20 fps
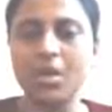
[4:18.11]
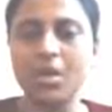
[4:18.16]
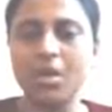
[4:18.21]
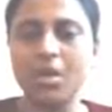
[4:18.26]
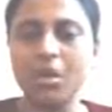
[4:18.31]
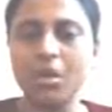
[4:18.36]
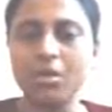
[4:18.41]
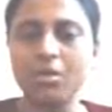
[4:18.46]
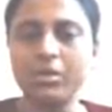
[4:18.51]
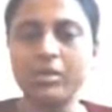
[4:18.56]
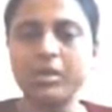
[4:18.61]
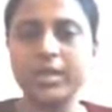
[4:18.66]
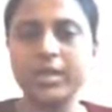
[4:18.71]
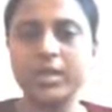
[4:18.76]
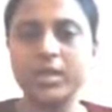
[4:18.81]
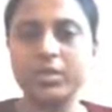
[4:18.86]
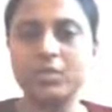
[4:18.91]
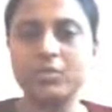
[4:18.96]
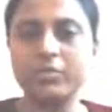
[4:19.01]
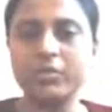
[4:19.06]
or they can
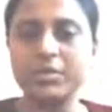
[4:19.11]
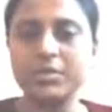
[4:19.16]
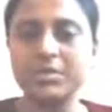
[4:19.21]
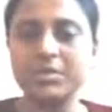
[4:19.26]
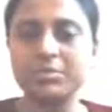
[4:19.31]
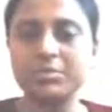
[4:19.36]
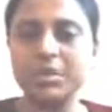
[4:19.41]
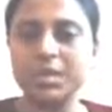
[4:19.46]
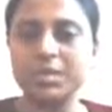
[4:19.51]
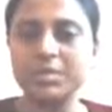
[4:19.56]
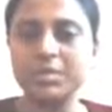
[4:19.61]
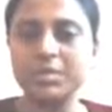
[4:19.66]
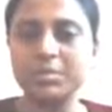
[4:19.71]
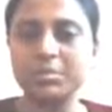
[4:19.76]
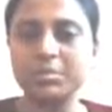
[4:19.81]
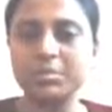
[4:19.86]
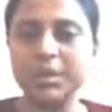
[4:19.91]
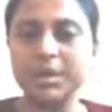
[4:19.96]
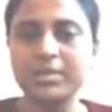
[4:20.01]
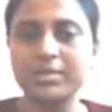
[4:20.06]
look for some
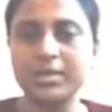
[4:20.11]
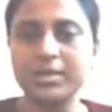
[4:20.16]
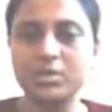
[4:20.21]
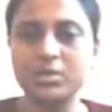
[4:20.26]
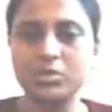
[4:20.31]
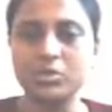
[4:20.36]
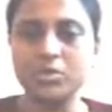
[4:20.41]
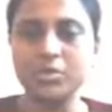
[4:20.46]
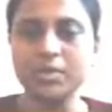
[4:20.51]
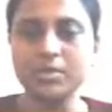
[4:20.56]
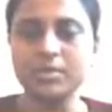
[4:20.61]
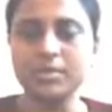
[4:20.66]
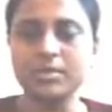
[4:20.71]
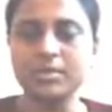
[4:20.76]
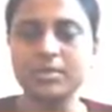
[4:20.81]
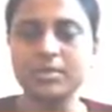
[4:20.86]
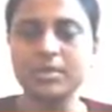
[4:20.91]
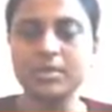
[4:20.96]
custom-made solutions